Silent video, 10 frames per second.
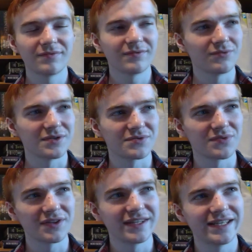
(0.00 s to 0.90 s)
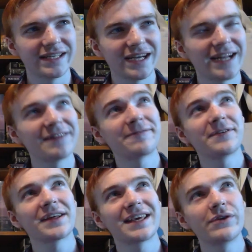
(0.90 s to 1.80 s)
was really... I didn't feel
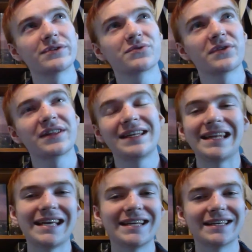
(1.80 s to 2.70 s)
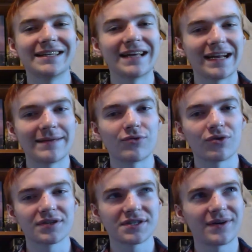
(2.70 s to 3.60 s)
like he was really needed
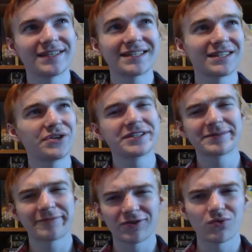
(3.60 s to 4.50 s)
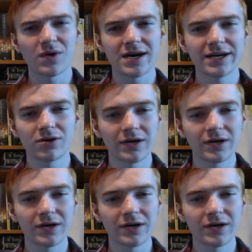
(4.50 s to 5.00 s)
anymore, so I didn't use him for a while.